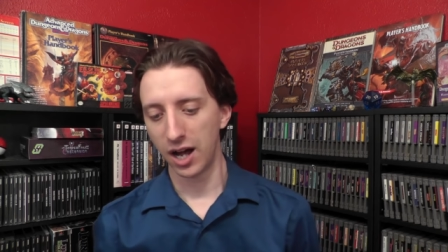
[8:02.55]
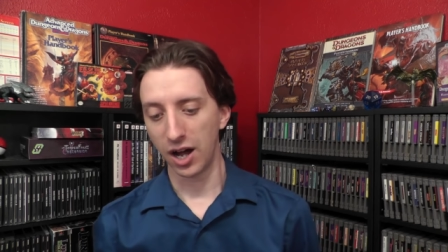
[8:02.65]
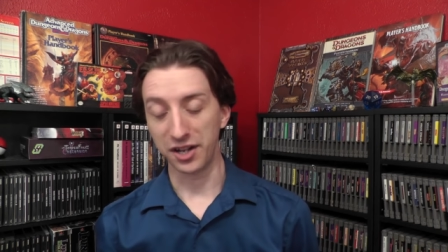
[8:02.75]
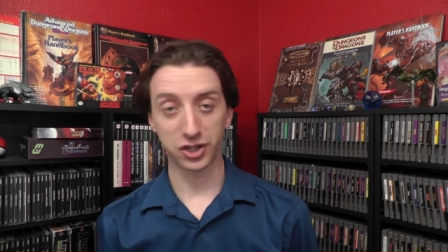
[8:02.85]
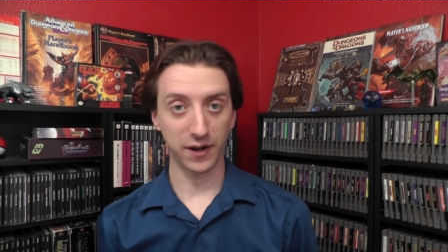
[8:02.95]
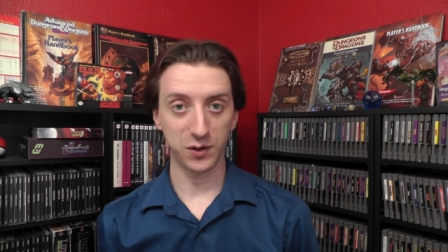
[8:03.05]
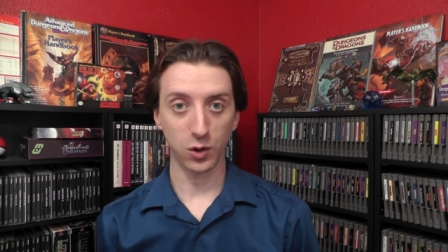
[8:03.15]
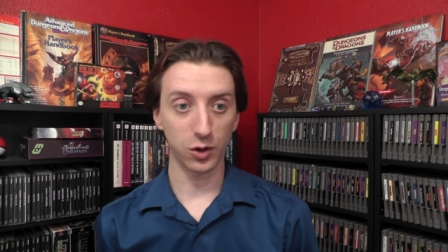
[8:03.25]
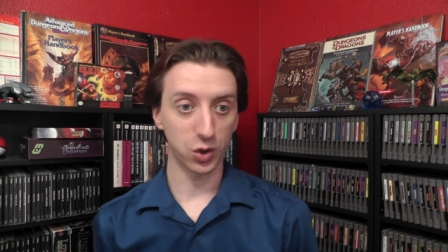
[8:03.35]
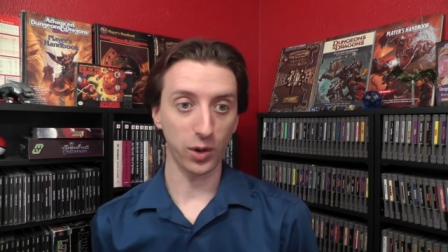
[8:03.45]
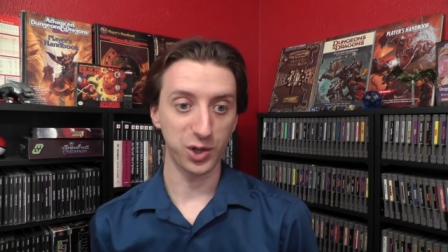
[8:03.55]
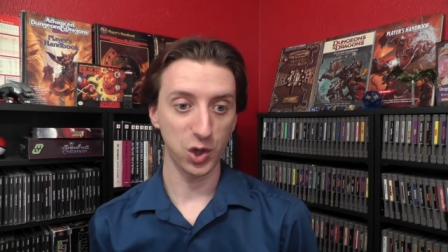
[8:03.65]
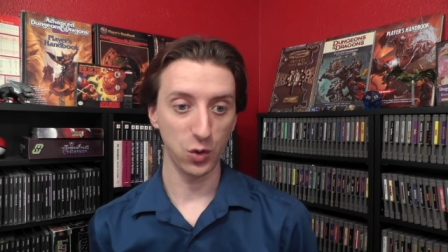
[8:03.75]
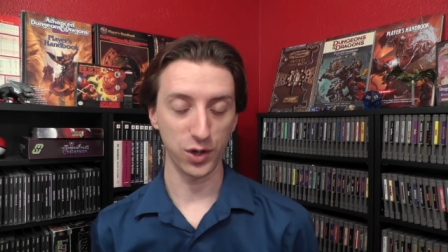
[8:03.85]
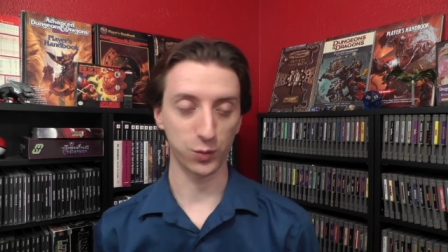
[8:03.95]
A strength score of
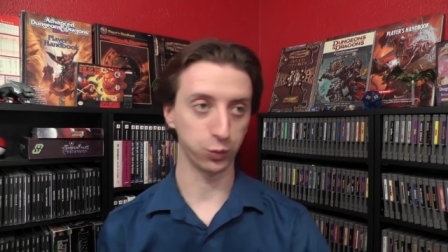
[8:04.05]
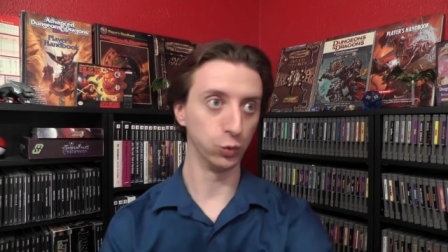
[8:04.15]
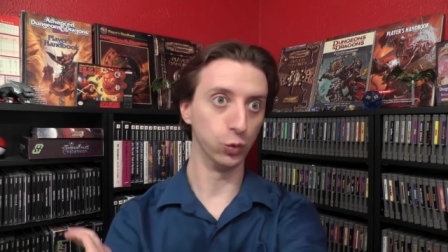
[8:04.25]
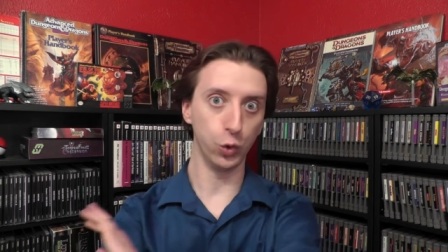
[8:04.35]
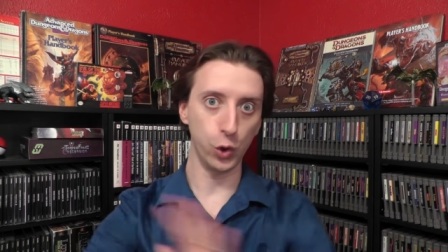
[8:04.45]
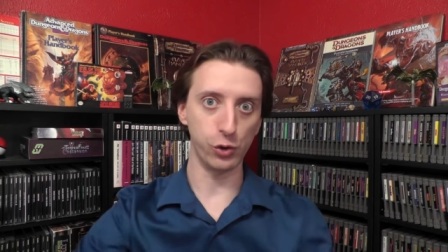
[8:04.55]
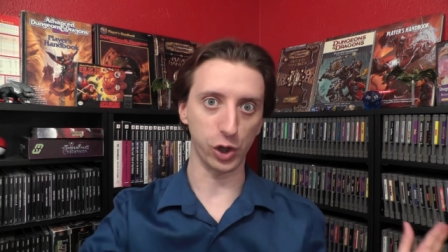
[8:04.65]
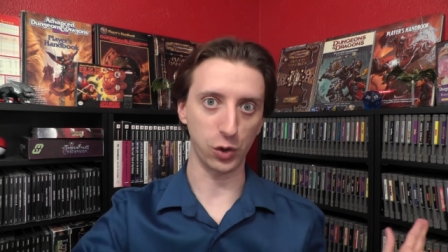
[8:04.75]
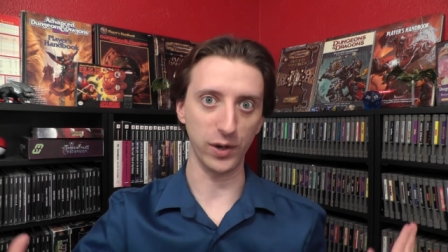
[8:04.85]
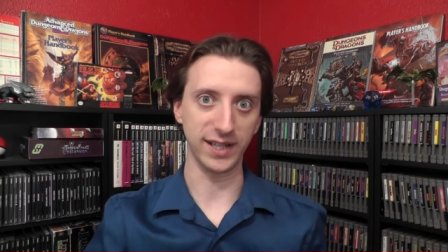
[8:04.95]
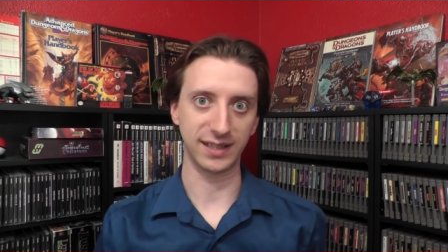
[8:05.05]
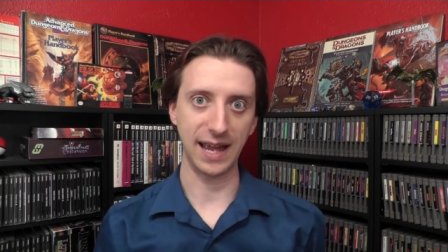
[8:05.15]
22 is ludicrous.